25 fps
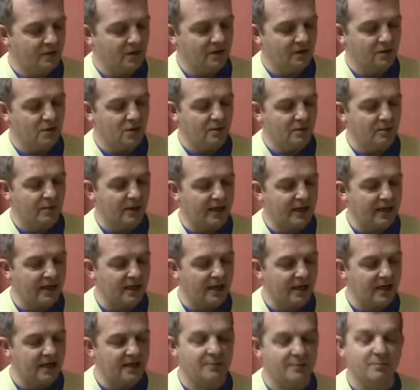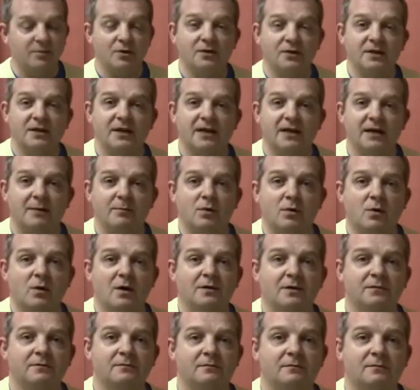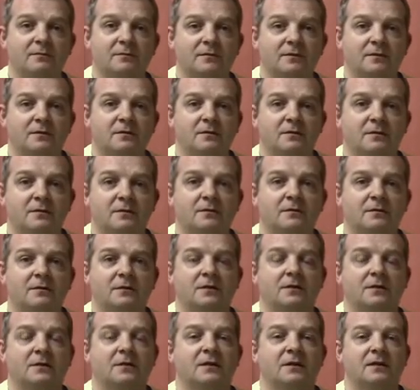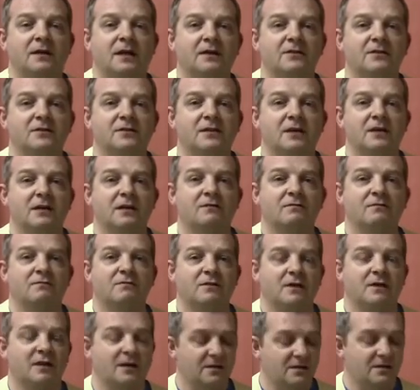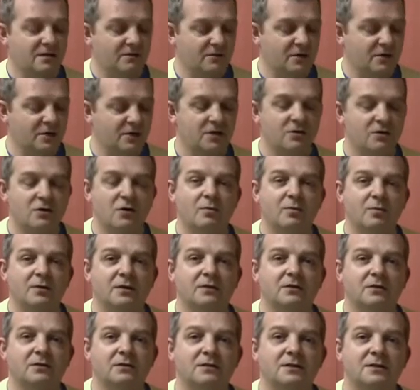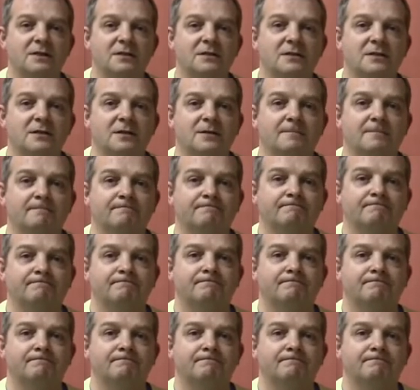If you want to play in A, put your capo on at the 2nd fret and you've got your open chord is an A.